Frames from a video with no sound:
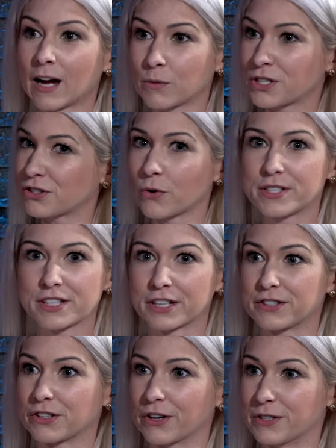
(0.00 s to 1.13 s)
which is always a
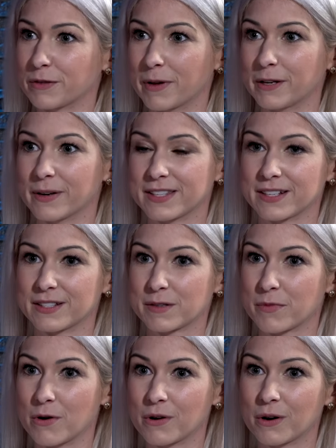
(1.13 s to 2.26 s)
concern to many residents in
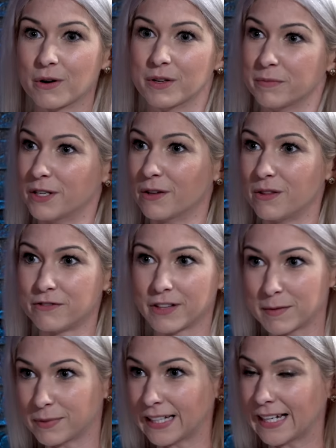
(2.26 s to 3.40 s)
POCO and being on the
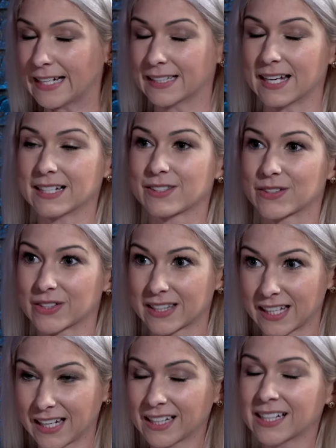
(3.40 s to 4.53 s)
floodplain and that sort of
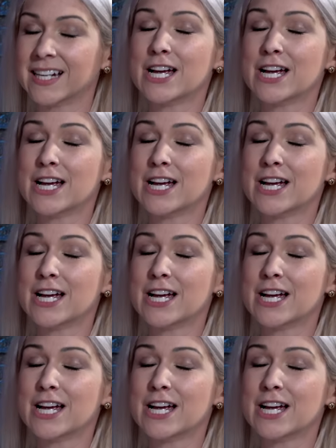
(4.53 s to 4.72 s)
thing.